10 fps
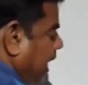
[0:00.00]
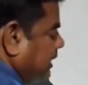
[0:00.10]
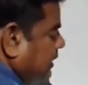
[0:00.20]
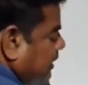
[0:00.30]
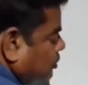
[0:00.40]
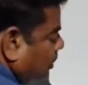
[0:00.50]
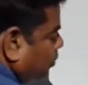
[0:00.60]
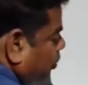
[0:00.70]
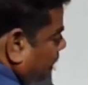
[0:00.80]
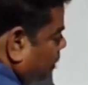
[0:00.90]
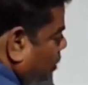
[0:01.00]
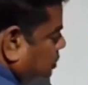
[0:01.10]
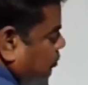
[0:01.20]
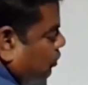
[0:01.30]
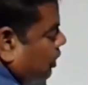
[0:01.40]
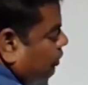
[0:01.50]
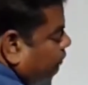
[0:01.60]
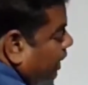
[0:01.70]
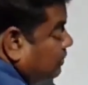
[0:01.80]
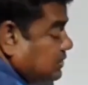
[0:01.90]
and in case of tobacco also
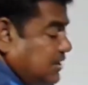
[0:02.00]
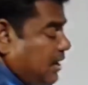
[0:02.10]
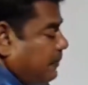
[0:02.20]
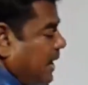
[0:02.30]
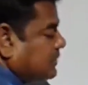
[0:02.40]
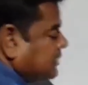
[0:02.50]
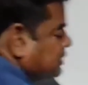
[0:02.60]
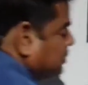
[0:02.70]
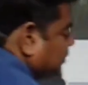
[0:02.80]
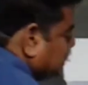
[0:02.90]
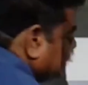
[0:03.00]
flowers are bisexual.